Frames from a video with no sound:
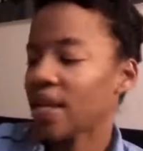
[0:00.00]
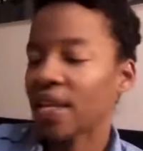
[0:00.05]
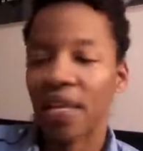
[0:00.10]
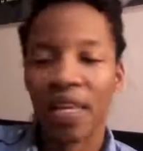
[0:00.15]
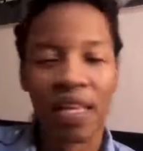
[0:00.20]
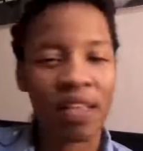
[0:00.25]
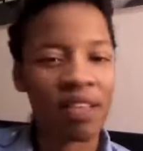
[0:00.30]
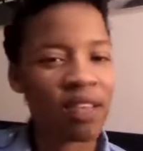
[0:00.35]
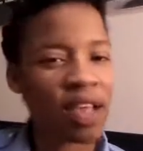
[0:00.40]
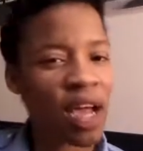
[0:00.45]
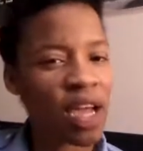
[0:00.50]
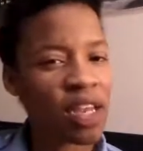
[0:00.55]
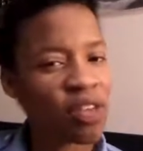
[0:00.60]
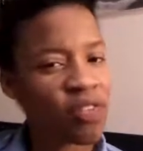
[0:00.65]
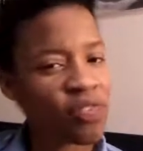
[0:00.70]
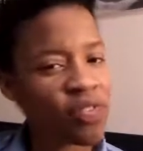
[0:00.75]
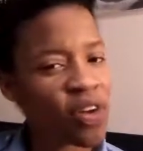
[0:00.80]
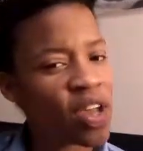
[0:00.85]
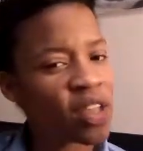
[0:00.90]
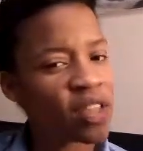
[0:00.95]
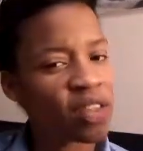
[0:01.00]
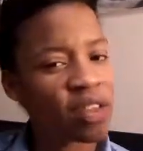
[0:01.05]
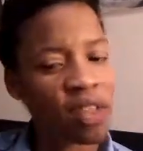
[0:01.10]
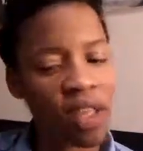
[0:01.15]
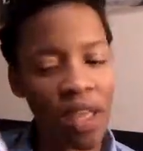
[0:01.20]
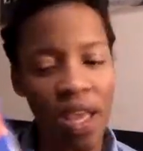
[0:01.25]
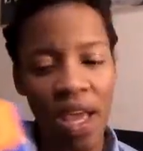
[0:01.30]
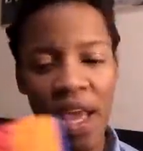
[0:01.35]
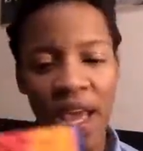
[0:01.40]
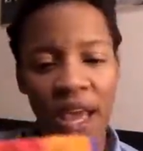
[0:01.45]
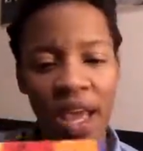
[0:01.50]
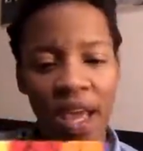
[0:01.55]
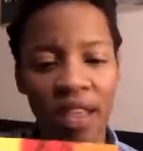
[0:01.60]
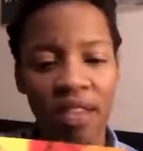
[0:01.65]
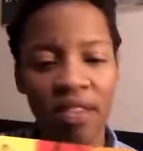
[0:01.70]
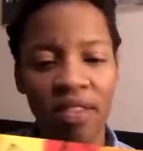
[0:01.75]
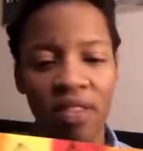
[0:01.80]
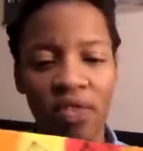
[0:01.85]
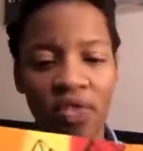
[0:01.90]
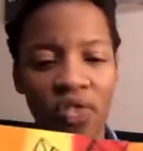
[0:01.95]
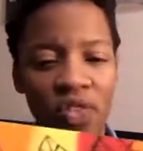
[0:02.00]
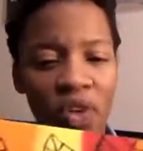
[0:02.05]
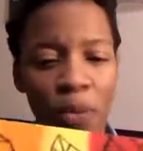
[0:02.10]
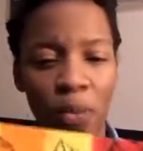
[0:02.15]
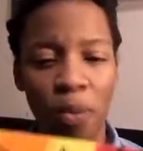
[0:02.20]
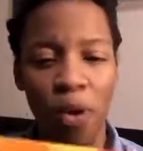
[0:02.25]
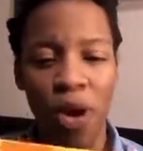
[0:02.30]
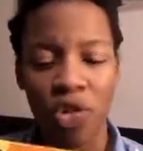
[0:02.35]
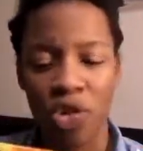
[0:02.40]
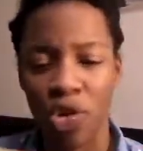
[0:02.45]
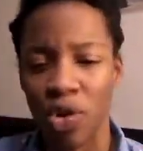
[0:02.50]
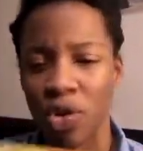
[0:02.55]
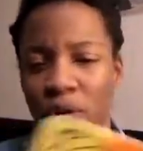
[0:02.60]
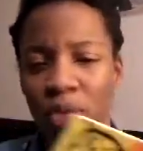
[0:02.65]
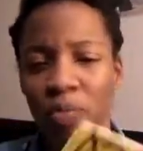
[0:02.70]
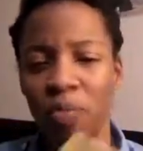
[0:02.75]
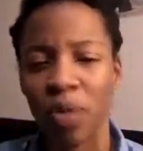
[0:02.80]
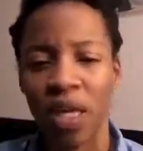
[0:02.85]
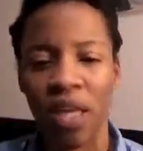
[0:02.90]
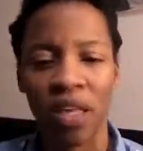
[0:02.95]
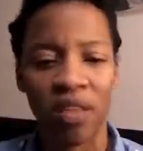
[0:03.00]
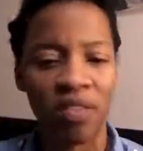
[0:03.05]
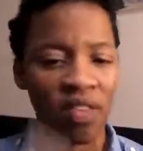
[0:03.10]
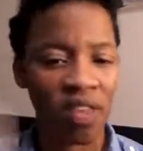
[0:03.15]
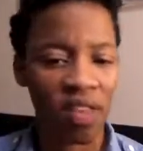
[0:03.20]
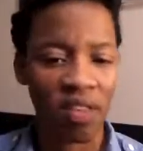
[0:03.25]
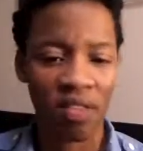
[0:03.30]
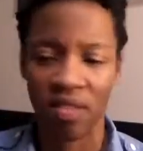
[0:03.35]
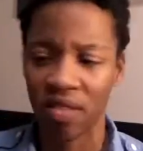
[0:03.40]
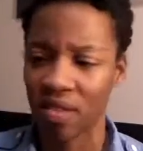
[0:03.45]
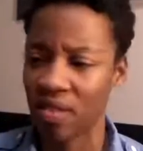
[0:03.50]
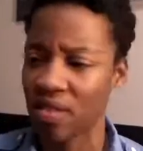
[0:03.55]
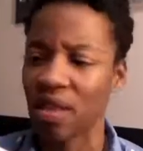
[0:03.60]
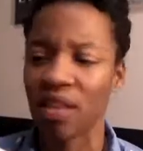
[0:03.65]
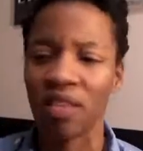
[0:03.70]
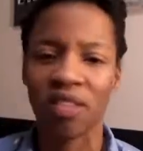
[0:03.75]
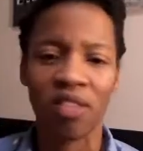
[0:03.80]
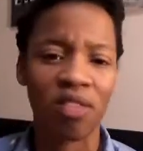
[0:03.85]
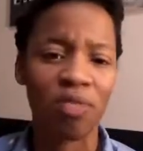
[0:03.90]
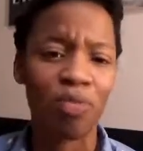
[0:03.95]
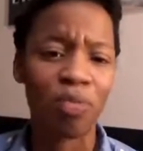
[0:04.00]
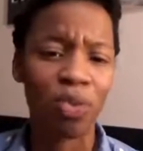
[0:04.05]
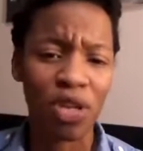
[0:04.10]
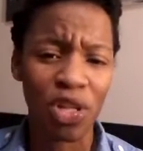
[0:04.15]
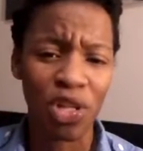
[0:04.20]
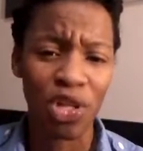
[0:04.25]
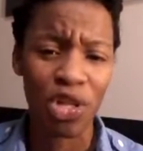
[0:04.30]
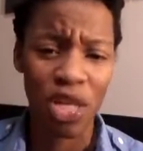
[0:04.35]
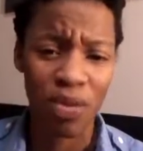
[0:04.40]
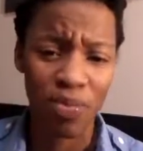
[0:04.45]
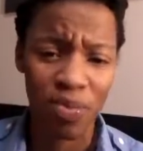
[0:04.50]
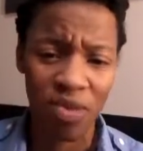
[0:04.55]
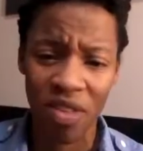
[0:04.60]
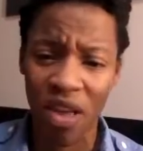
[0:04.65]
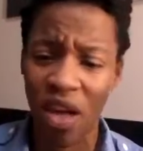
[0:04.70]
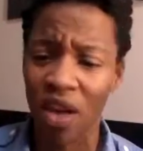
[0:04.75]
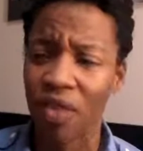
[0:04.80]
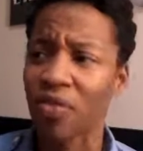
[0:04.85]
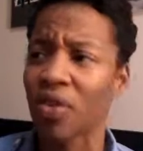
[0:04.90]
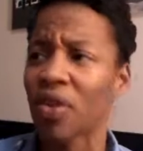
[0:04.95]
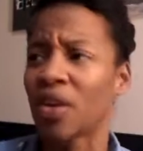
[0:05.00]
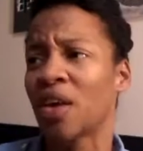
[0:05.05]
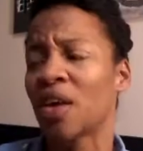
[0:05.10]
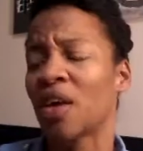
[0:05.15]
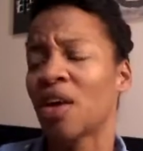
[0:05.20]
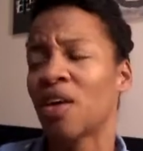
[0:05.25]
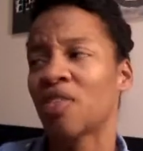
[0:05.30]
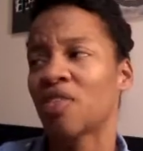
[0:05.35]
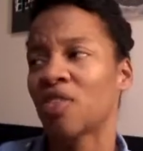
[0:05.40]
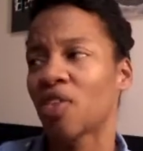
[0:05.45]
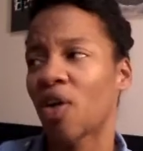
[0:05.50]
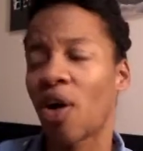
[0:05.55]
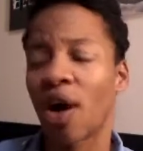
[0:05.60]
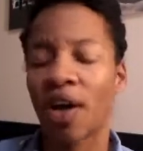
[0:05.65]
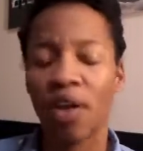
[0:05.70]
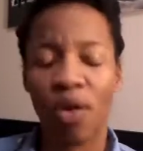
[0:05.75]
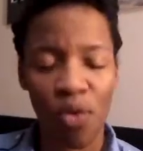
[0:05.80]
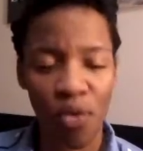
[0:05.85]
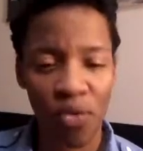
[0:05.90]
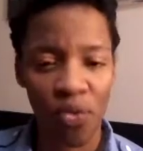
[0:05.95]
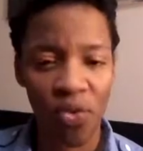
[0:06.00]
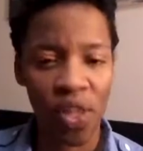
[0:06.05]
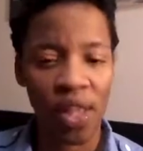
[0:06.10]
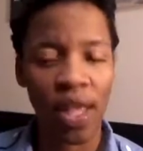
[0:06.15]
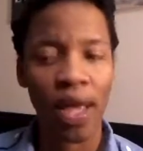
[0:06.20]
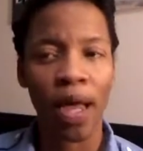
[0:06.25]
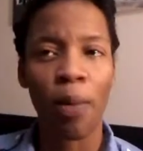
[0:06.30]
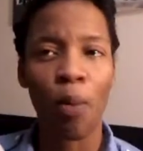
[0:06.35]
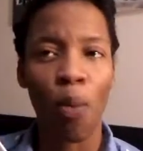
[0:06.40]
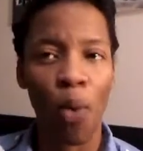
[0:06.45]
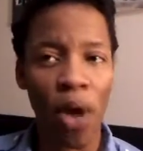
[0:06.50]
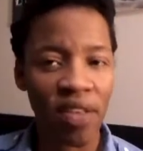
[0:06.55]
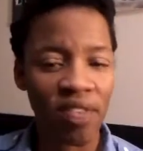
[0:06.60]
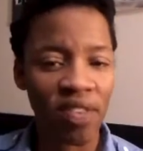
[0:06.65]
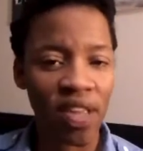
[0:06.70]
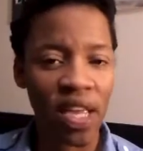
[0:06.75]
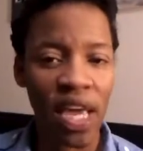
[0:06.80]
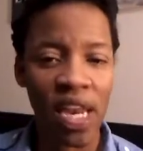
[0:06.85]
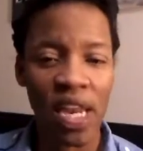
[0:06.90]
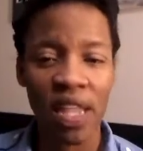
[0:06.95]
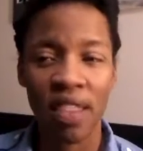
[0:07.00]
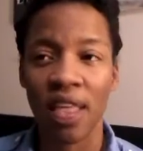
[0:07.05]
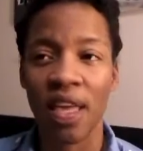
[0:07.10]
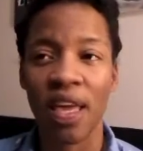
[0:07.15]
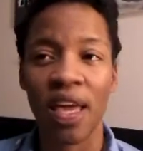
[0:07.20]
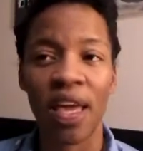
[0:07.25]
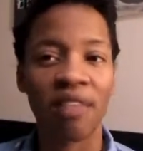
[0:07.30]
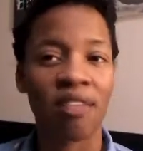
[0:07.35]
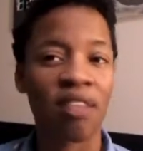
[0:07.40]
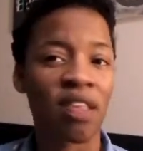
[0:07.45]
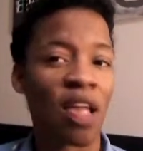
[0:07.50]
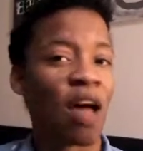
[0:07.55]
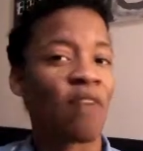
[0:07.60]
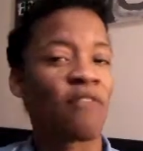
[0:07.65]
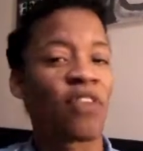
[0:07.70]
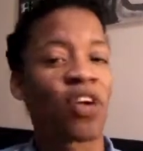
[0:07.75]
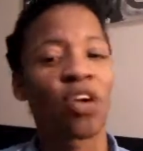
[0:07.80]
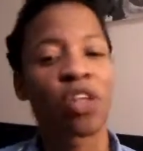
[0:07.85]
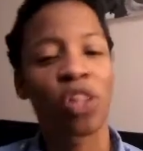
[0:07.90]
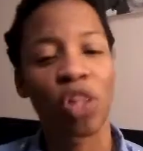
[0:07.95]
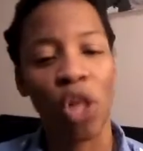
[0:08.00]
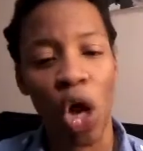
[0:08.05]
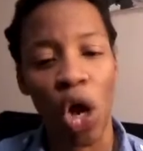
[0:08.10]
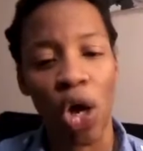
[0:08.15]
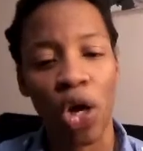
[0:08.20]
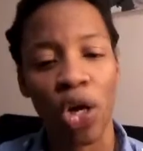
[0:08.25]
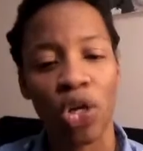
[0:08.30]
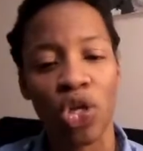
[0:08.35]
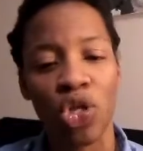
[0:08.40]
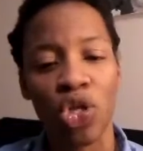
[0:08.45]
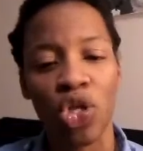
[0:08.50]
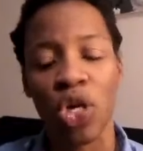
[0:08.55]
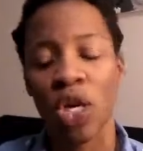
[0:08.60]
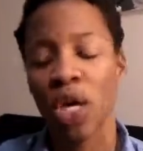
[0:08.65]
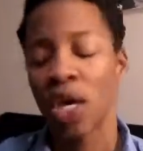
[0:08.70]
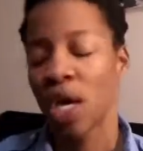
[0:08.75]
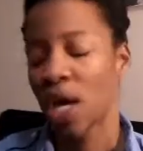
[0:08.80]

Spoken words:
it's kind of fun. And there's no pressure because this is pretty cheap stuff. So I don't feel like I'm wasting anything. It's not very large.